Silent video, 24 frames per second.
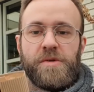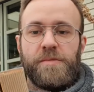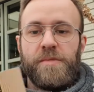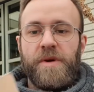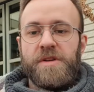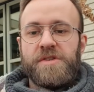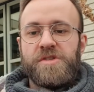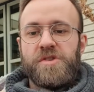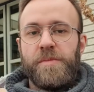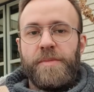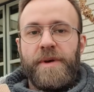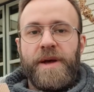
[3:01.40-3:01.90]
much
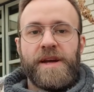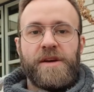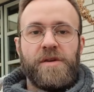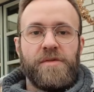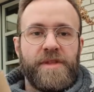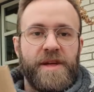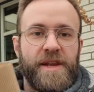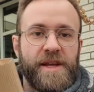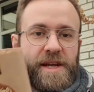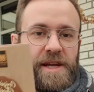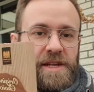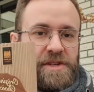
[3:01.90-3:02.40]
tobacco that
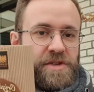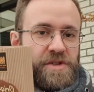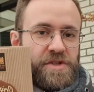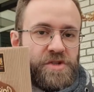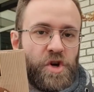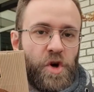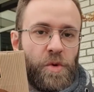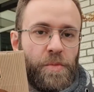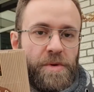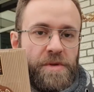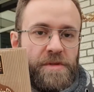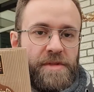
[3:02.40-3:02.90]
I can just
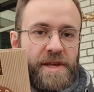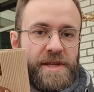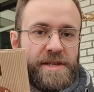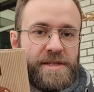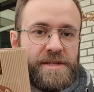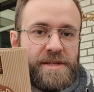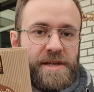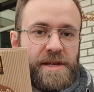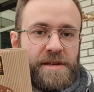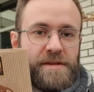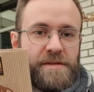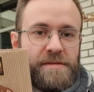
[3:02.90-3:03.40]
open this,
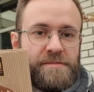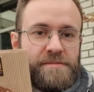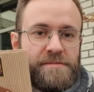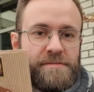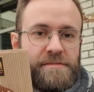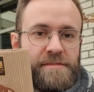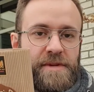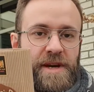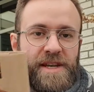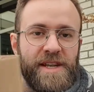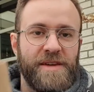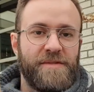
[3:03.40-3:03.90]
and
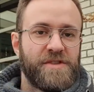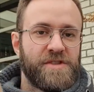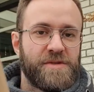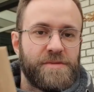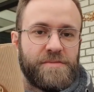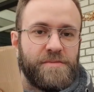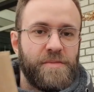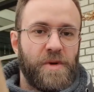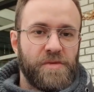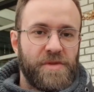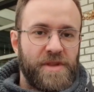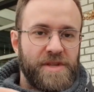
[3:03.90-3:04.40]
I never
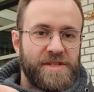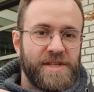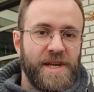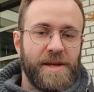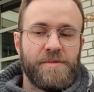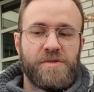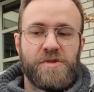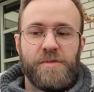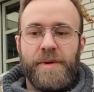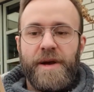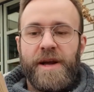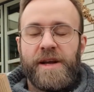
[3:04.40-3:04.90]
smoke the same
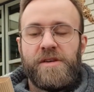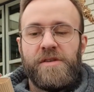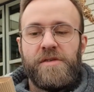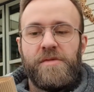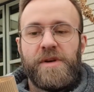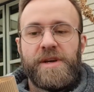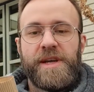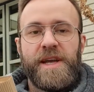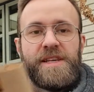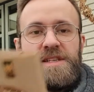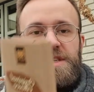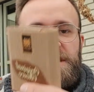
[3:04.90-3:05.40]
tobacco.
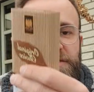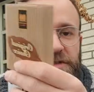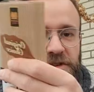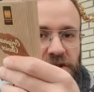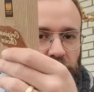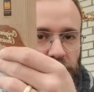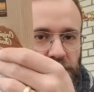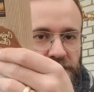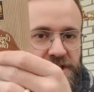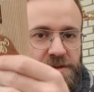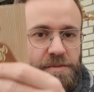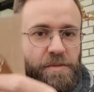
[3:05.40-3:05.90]
I guess if you
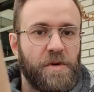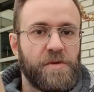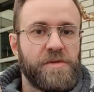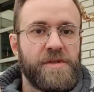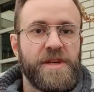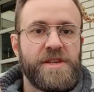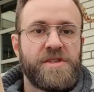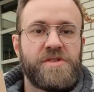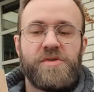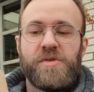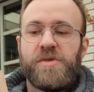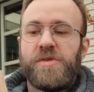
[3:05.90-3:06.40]
only smoke
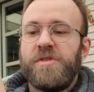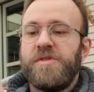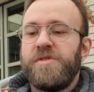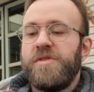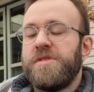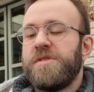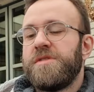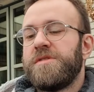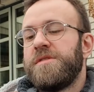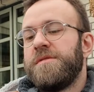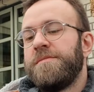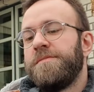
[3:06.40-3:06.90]
this, you can
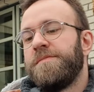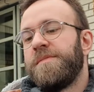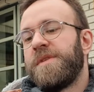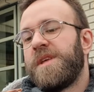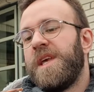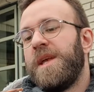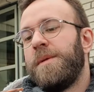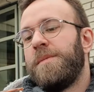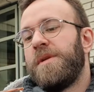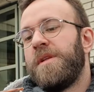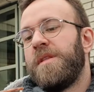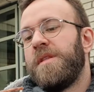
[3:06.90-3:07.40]
just
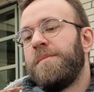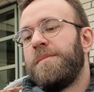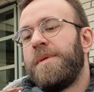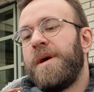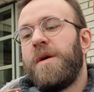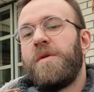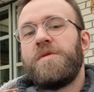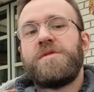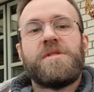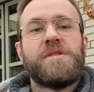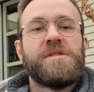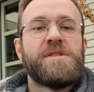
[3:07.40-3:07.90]
keep it in the
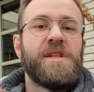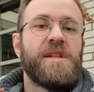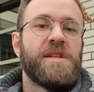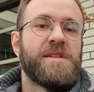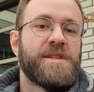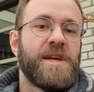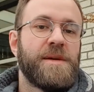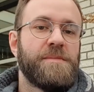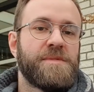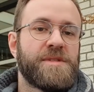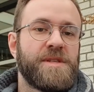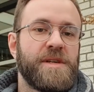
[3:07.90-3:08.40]
pouch until it's
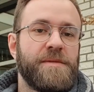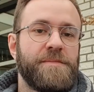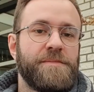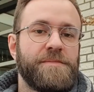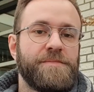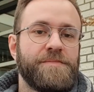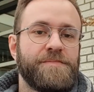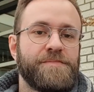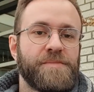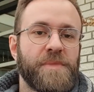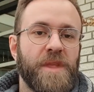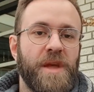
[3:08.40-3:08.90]
empty
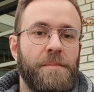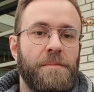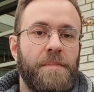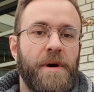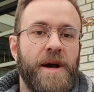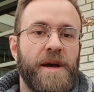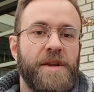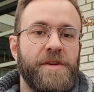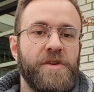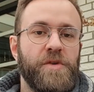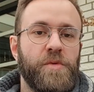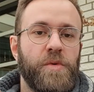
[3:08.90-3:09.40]
and buy
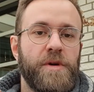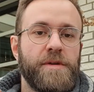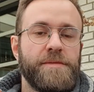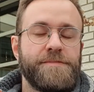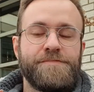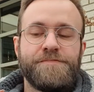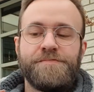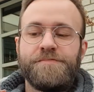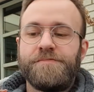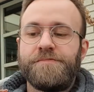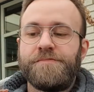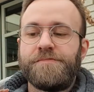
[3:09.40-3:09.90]
a new one.
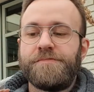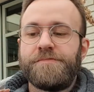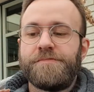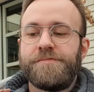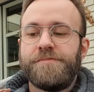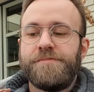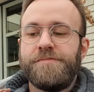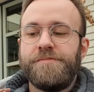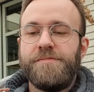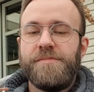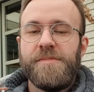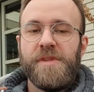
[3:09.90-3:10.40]

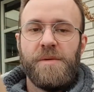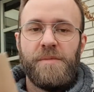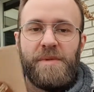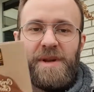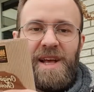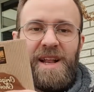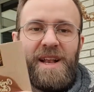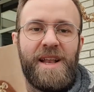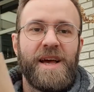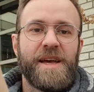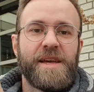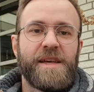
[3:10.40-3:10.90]
I
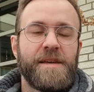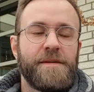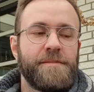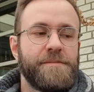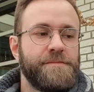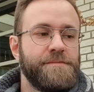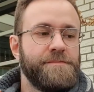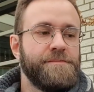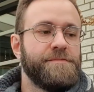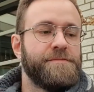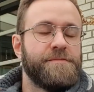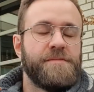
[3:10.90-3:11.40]
like
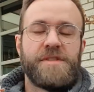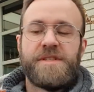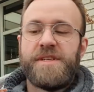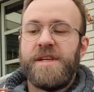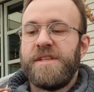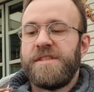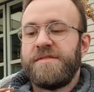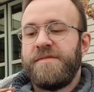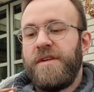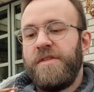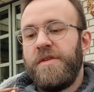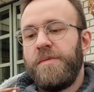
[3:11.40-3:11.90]

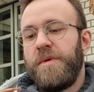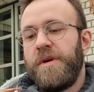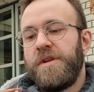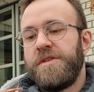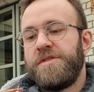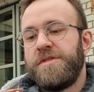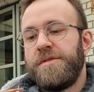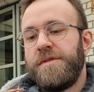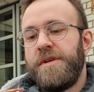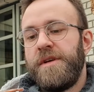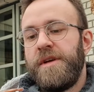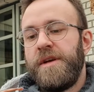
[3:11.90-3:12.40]
tins very
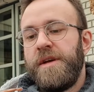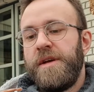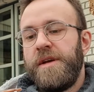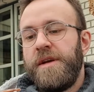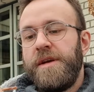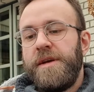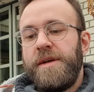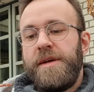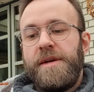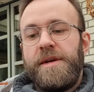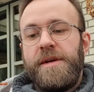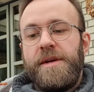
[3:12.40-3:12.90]
much.
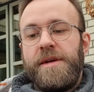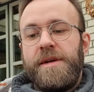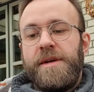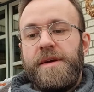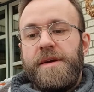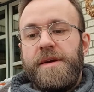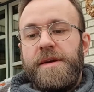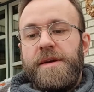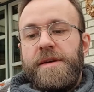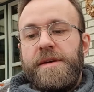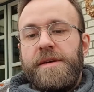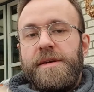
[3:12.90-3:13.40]

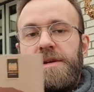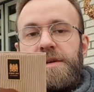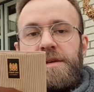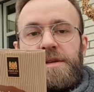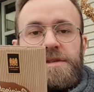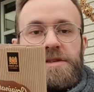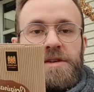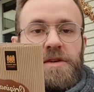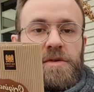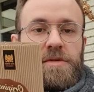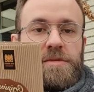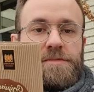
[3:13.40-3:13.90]

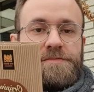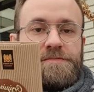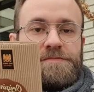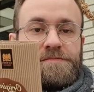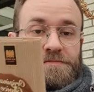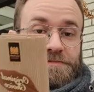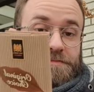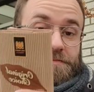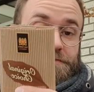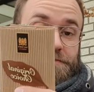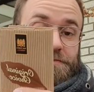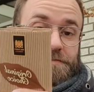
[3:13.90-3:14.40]
So
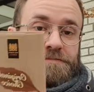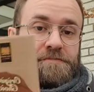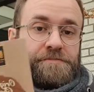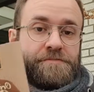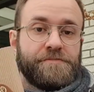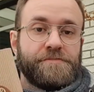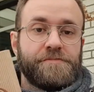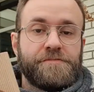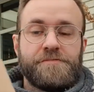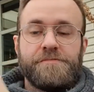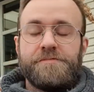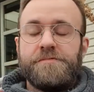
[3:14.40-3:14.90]

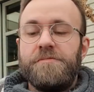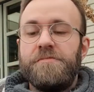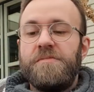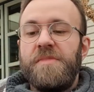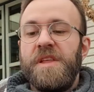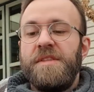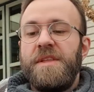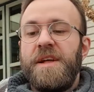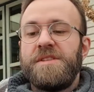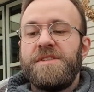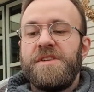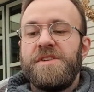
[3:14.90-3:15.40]

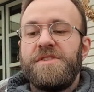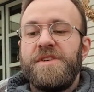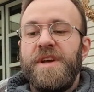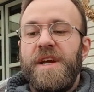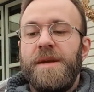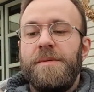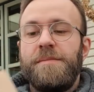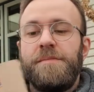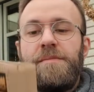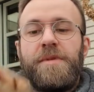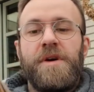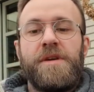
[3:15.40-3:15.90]
that's a
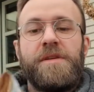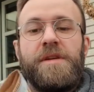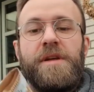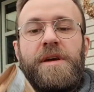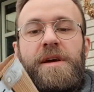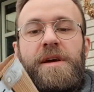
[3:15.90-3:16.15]
shame, but